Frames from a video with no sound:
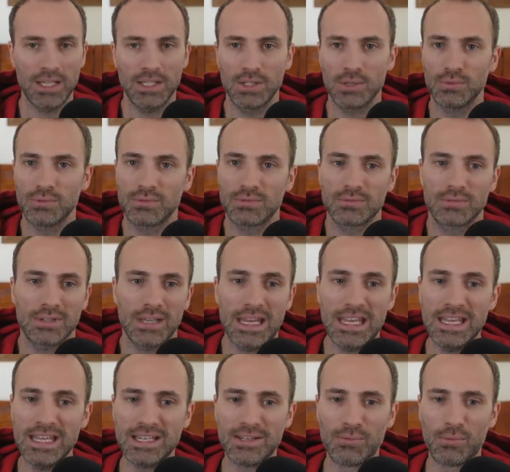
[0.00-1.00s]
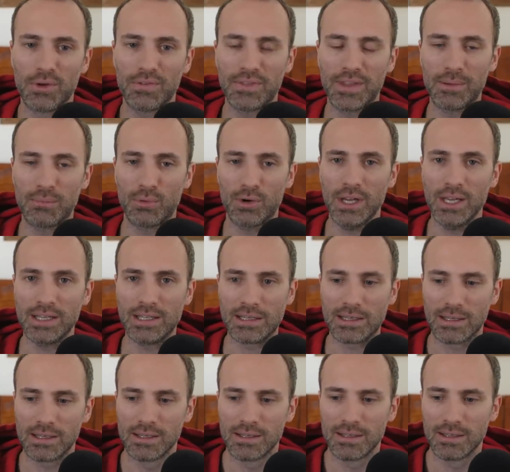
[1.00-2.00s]
I don't need what they
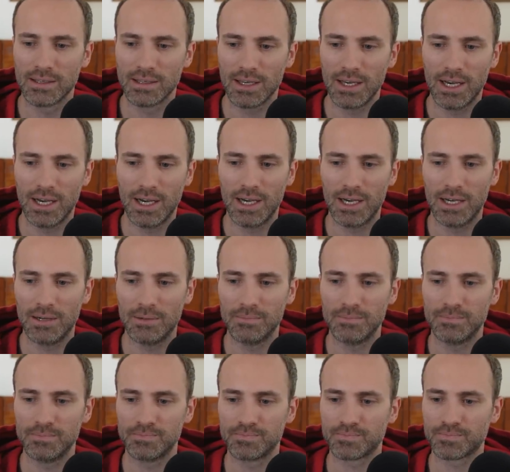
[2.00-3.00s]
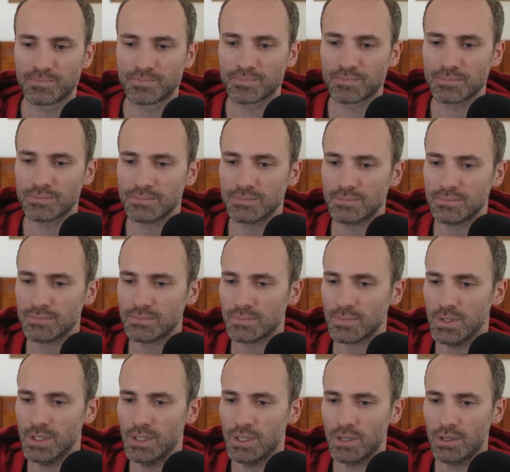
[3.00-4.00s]
bring. Um,
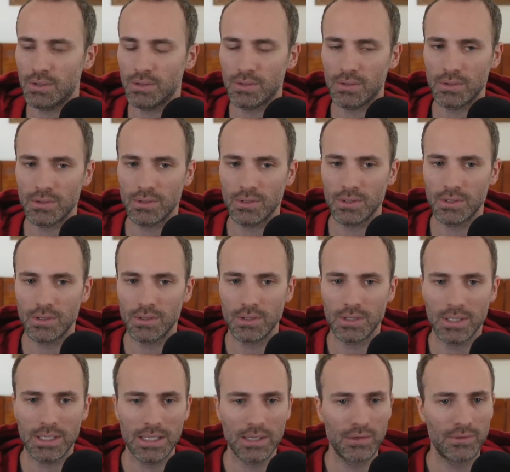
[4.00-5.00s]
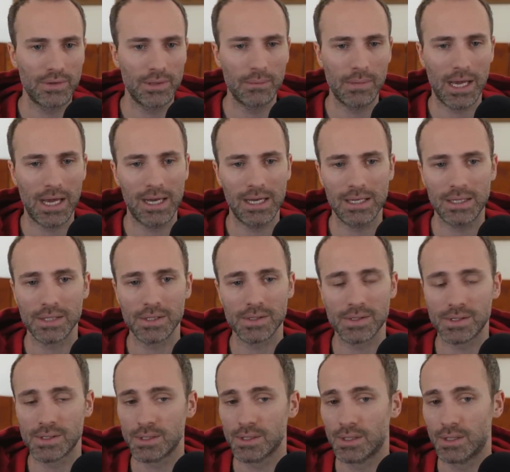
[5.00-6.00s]
you know, NeoVim
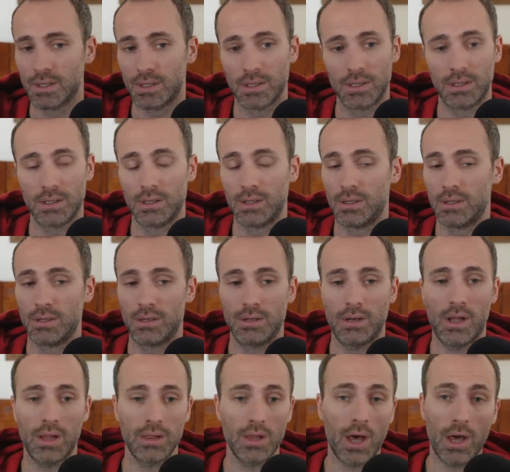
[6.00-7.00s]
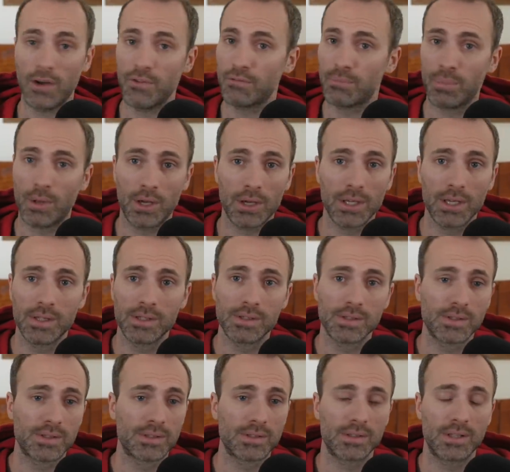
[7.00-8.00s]
has a lot of
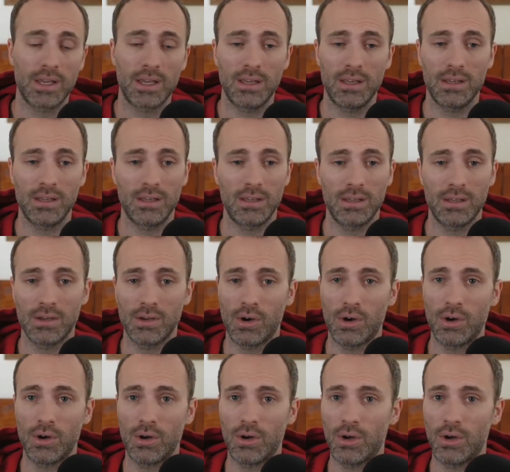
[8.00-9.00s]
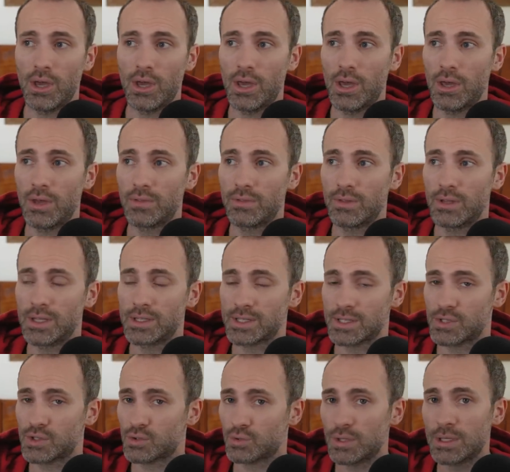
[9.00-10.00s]
plugins. They eh,
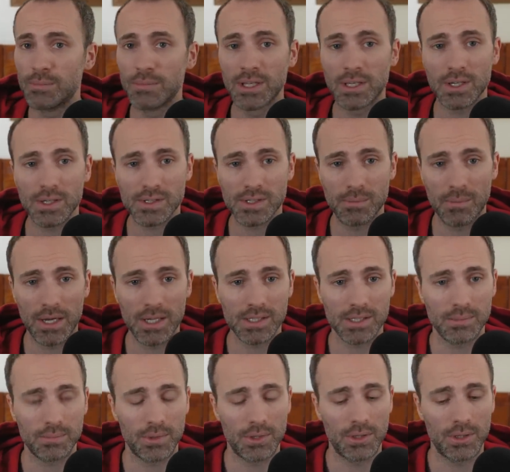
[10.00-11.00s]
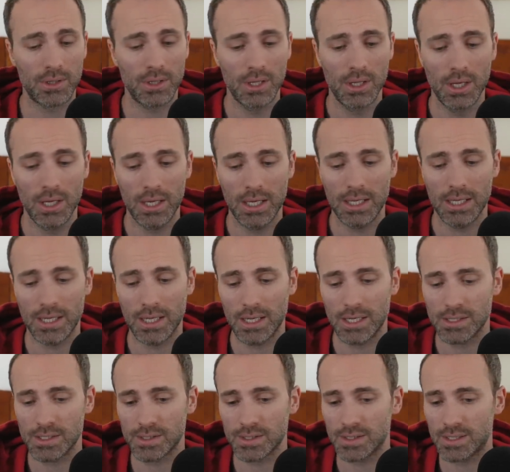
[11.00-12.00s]
it's extremely customizable. It
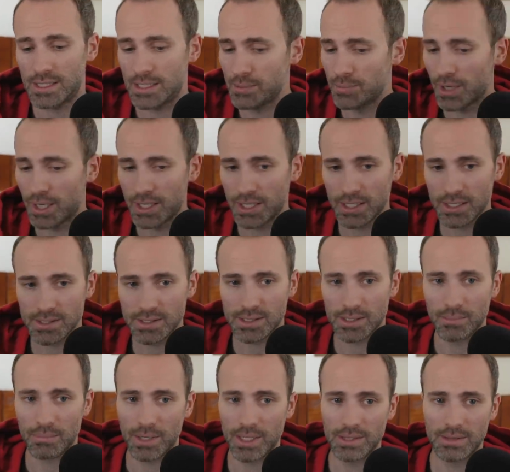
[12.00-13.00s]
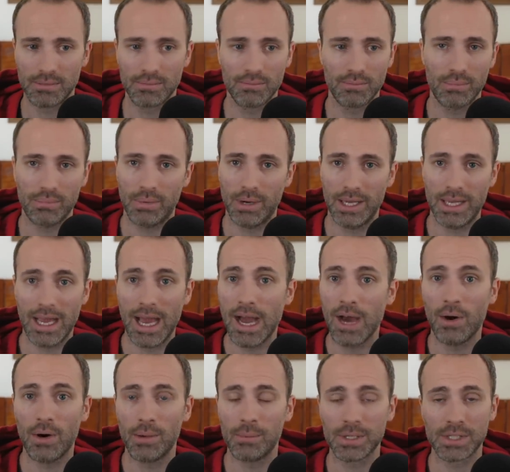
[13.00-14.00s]
has key bindings that by by
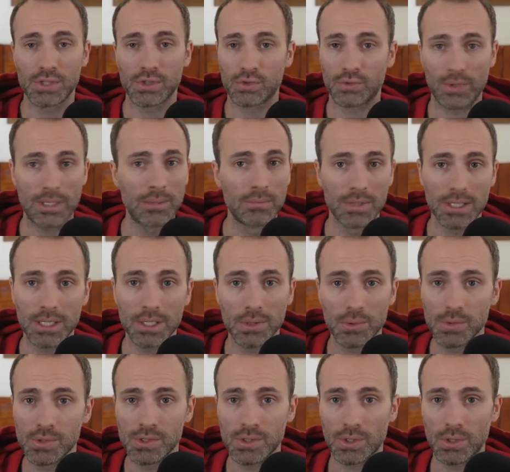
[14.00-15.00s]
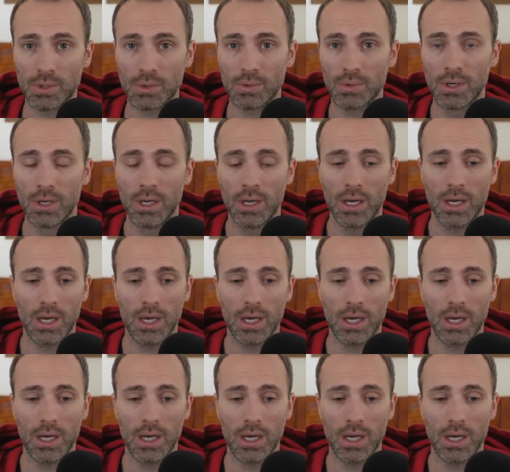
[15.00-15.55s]
now I'm extremely used to.